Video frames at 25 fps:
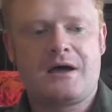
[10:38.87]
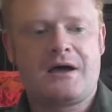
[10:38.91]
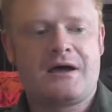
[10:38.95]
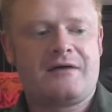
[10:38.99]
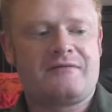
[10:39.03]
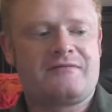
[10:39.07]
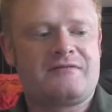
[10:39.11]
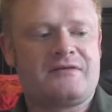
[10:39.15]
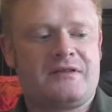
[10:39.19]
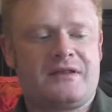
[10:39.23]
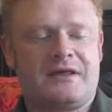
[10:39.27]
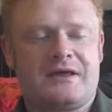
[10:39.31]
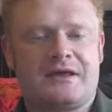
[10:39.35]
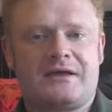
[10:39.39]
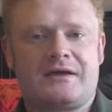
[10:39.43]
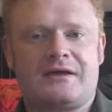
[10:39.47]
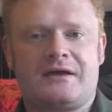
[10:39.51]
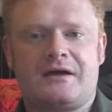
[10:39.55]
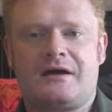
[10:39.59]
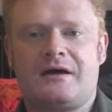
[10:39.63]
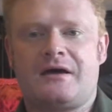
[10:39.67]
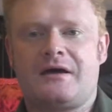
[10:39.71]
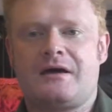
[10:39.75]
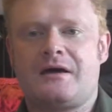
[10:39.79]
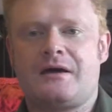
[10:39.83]
I feel like
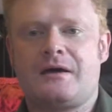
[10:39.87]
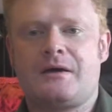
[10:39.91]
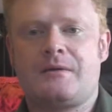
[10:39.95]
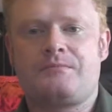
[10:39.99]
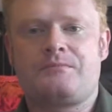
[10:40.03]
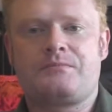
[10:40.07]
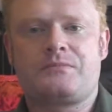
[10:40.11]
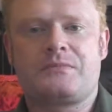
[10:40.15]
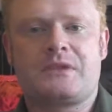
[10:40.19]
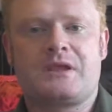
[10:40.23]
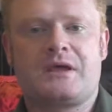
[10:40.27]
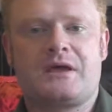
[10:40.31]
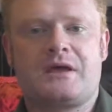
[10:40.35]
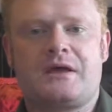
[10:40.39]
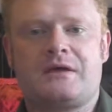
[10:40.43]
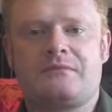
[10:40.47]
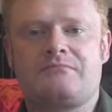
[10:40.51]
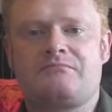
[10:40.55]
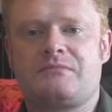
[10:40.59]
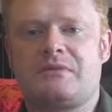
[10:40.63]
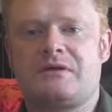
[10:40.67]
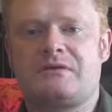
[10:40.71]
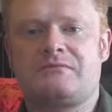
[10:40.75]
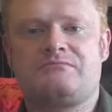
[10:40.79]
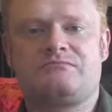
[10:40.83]
a
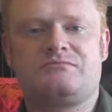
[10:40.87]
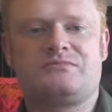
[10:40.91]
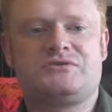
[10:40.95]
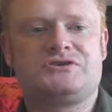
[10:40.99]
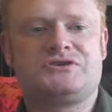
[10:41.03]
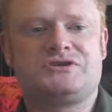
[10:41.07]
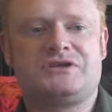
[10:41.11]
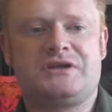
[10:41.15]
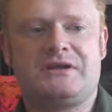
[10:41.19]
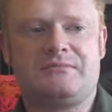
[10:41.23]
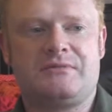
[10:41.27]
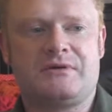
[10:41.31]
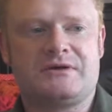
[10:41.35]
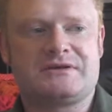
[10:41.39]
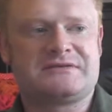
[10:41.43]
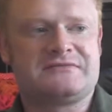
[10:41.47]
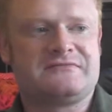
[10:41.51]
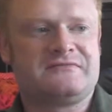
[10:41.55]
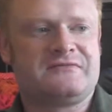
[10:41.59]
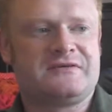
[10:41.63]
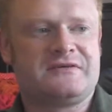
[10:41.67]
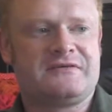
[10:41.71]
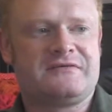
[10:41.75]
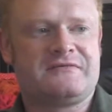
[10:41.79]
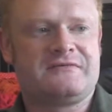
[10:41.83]
shitty
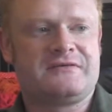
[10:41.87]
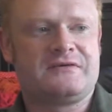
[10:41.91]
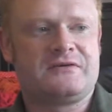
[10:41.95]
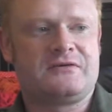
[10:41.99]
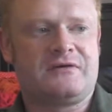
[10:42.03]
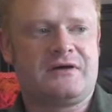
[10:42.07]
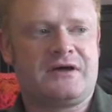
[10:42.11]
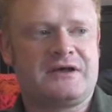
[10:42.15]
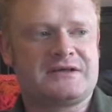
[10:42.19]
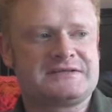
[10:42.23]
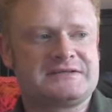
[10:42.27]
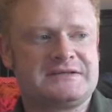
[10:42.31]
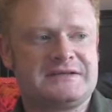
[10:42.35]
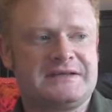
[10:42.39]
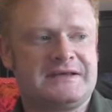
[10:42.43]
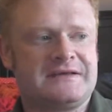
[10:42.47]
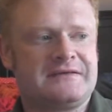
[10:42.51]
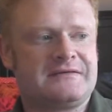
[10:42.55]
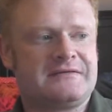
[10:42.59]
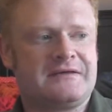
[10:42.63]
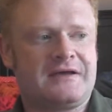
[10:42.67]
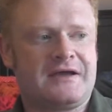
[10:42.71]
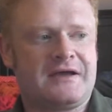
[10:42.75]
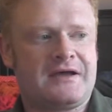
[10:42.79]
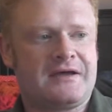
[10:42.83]
person for not
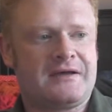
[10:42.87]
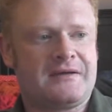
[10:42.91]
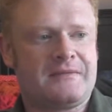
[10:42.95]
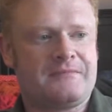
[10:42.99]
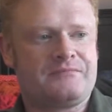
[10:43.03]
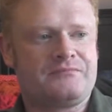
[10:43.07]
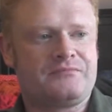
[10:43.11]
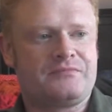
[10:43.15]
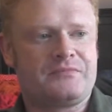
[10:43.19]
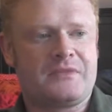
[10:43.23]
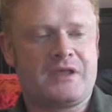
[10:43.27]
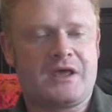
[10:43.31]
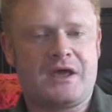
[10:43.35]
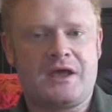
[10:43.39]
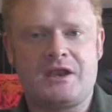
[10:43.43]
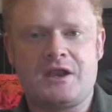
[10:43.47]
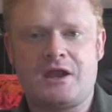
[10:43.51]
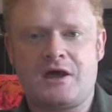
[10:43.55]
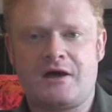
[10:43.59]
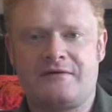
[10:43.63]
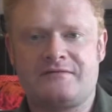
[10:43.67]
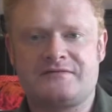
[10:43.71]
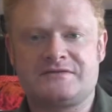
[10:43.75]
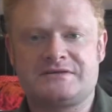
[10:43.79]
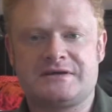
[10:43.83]
hustling
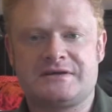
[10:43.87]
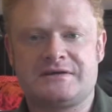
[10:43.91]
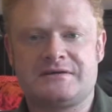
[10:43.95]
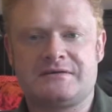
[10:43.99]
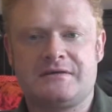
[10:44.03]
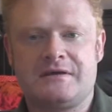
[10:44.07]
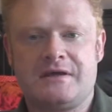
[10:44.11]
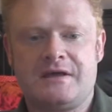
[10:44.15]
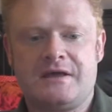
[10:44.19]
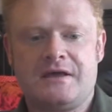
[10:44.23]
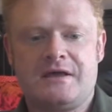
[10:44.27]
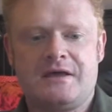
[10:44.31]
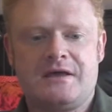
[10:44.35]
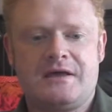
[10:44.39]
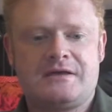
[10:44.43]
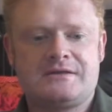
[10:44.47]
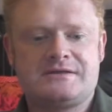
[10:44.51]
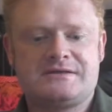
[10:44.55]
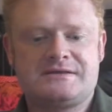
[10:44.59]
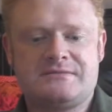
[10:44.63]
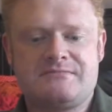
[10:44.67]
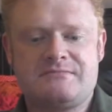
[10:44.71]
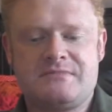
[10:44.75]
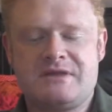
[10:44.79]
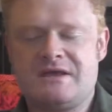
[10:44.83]
enough to
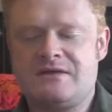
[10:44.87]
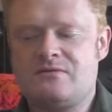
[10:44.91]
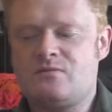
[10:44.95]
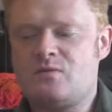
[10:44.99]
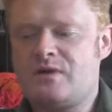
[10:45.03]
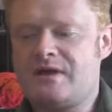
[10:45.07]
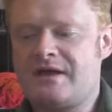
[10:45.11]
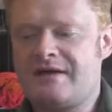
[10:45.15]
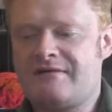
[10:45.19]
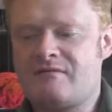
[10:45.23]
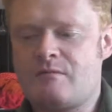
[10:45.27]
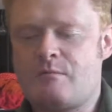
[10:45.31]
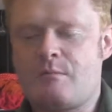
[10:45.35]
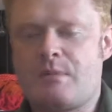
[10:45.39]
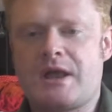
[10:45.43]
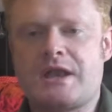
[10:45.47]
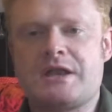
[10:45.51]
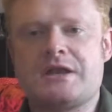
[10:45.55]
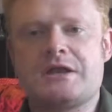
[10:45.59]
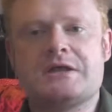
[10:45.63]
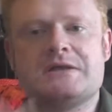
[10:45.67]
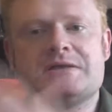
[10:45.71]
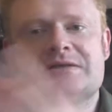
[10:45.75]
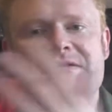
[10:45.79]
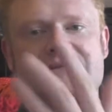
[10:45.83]
mean we have
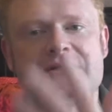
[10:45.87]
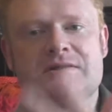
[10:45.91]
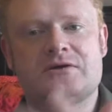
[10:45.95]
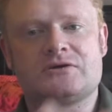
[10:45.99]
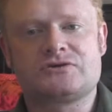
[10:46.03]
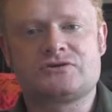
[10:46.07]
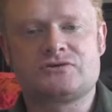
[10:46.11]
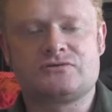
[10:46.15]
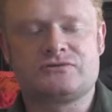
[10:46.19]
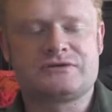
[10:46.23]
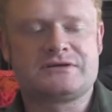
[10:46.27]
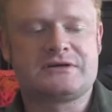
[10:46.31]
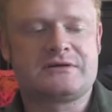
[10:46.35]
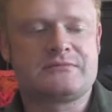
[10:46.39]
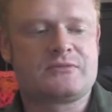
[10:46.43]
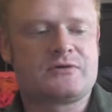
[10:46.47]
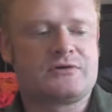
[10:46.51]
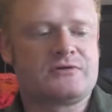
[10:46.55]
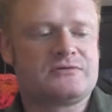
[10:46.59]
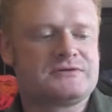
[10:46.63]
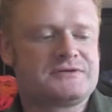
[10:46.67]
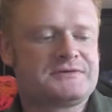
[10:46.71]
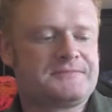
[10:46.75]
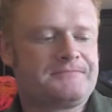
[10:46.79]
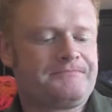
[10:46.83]
abundance in our short-term
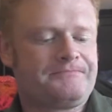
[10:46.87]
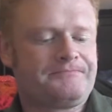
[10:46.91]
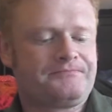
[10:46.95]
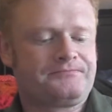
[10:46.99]
goals.